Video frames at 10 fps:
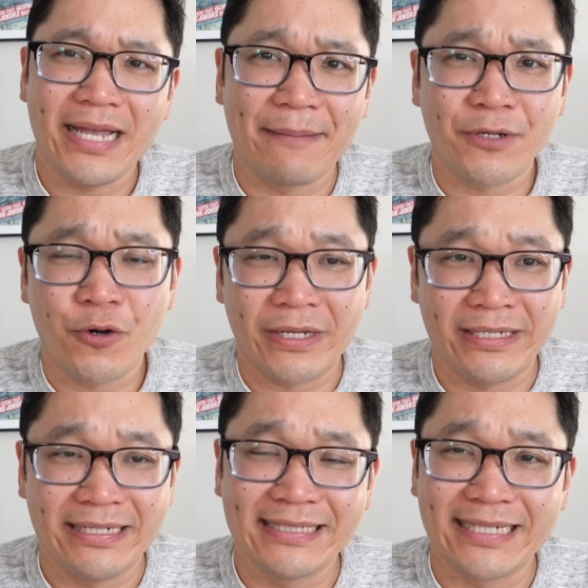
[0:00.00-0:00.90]
I'm going
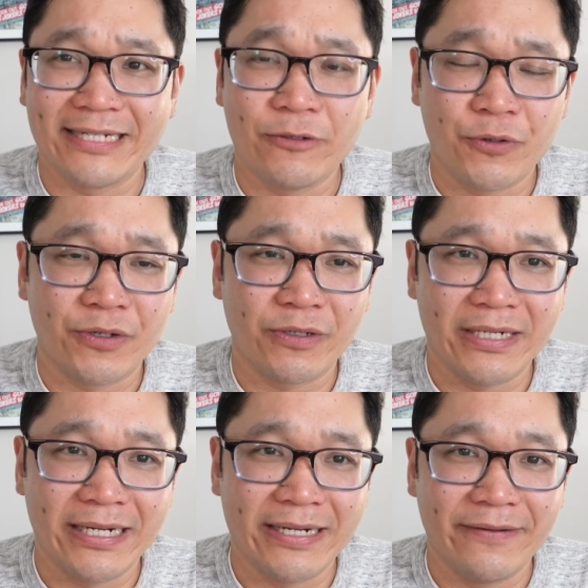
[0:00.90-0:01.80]
in ascending order
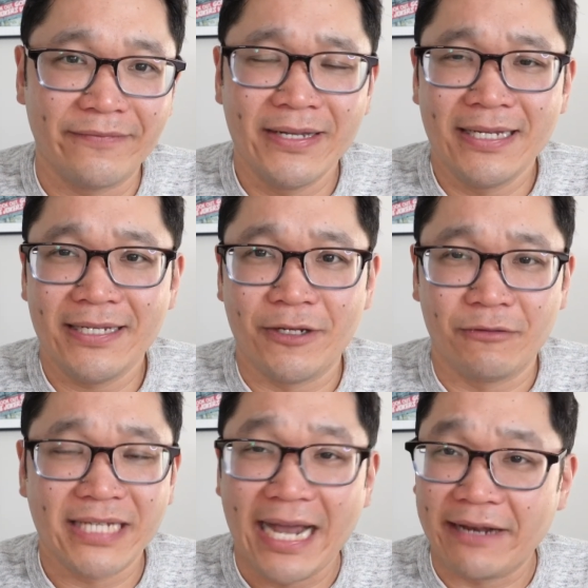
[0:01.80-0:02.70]
of
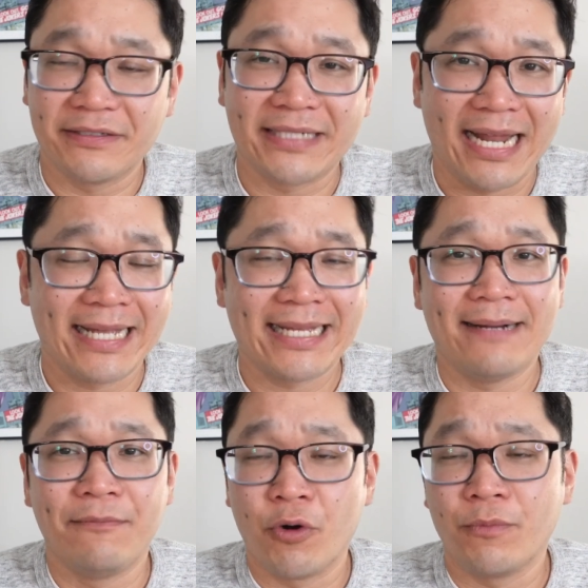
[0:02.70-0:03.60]
titles that I
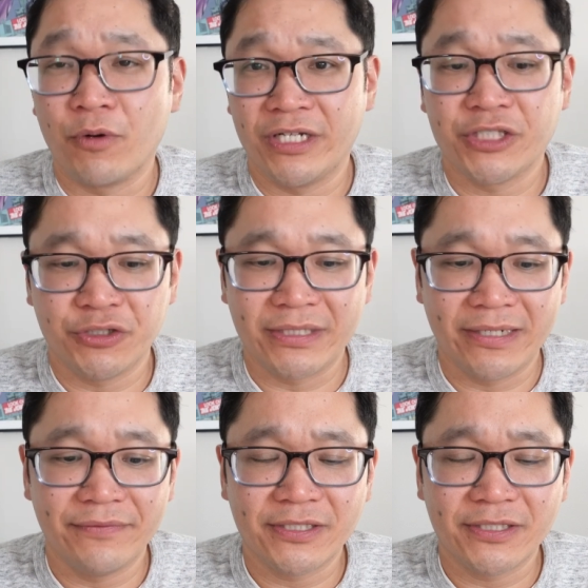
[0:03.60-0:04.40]
got more and more issues of.